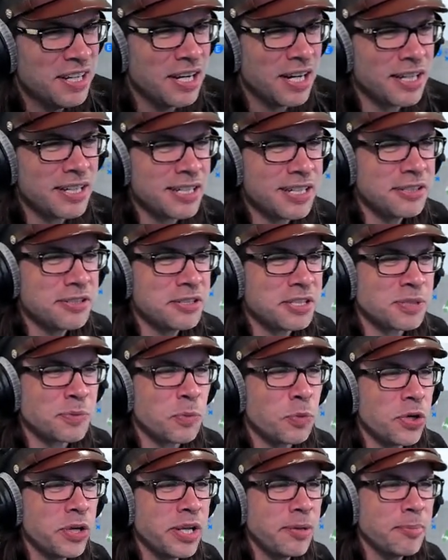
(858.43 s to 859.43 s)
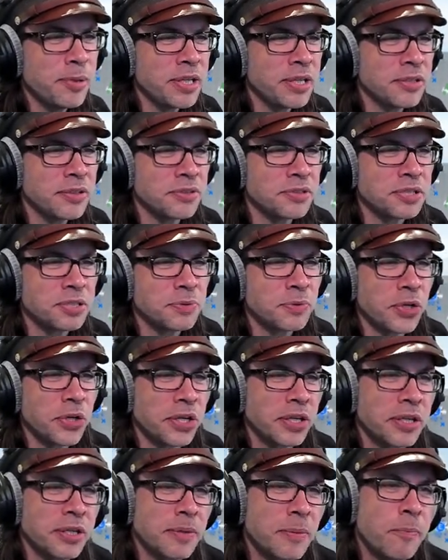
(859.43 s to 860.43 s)
I think it looks way better this
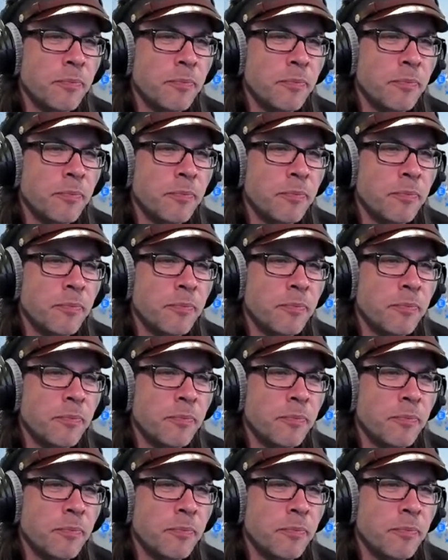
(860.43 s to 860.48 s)
way.